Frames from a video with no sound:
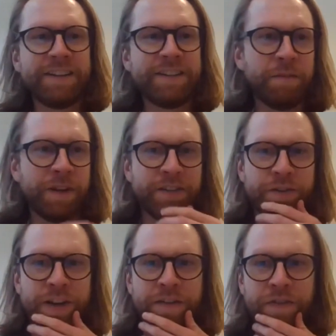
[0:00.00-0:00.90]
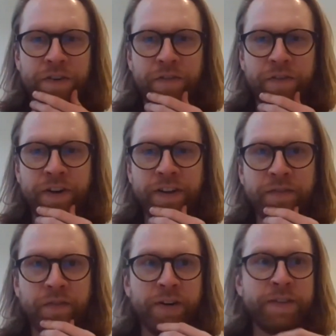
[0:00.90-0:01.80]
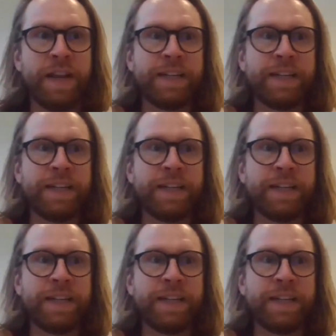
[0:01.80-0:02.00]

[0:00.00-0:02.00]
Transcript: Thanks so much, Julia, for